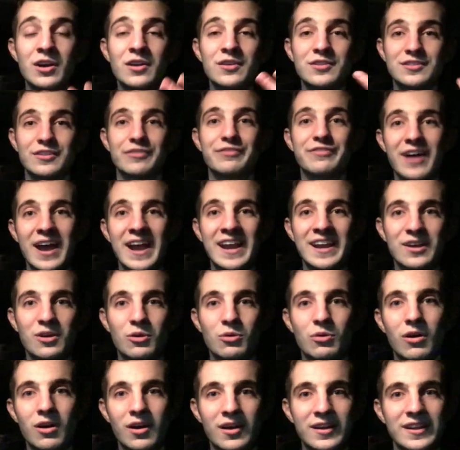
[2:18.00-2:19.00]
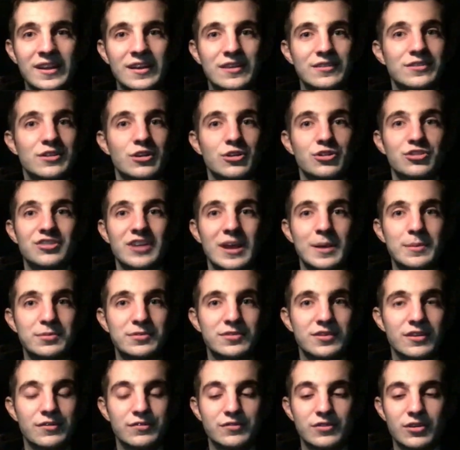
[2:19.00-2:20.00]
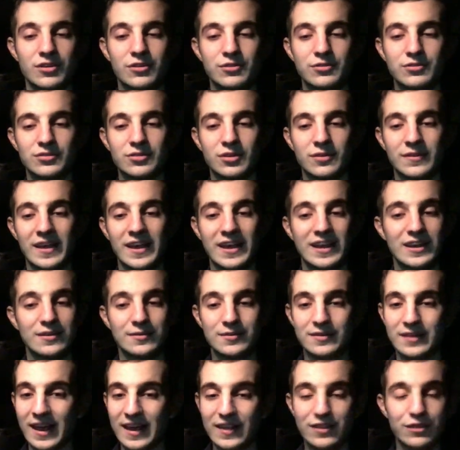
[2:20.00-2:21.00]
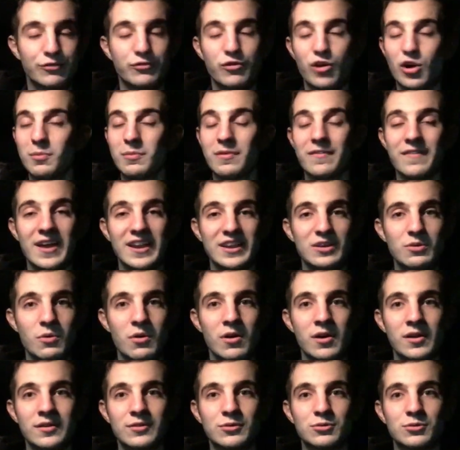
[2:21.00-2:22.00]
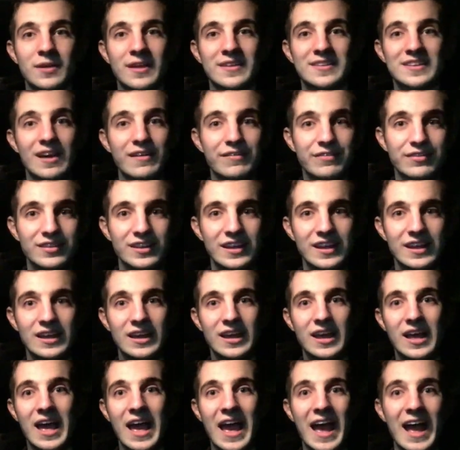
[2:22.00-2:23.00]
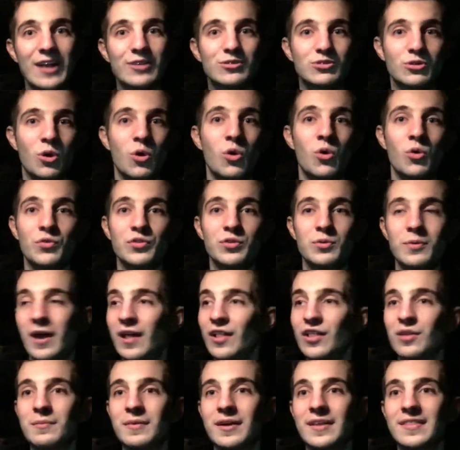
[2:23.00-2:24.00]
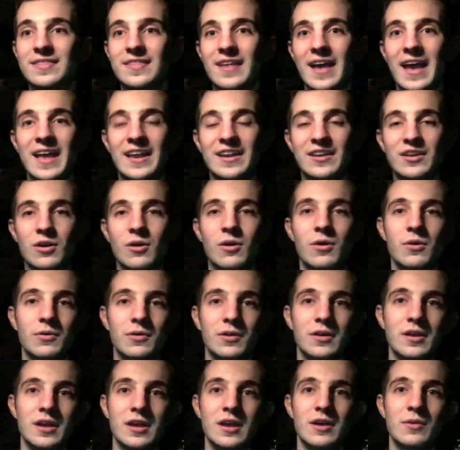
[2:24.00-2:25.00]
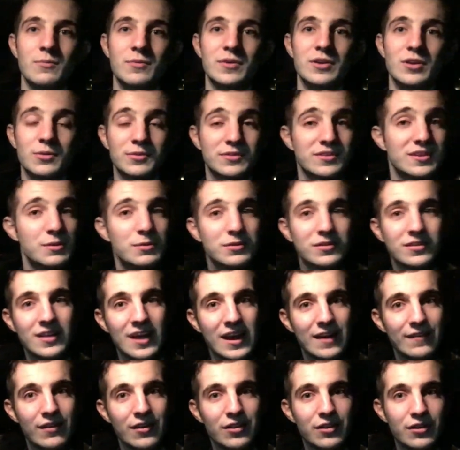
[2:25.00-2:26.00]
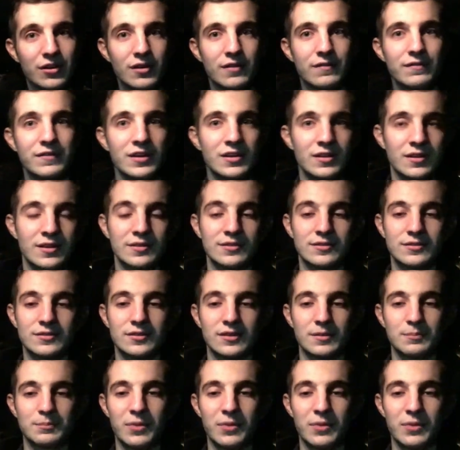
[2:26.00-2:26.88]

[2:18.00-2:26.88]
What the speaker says: defining quality is their shapeshifters, so they can take the form of anyone. So that definitely adds a whole new element that we don't see with a lot of other villains.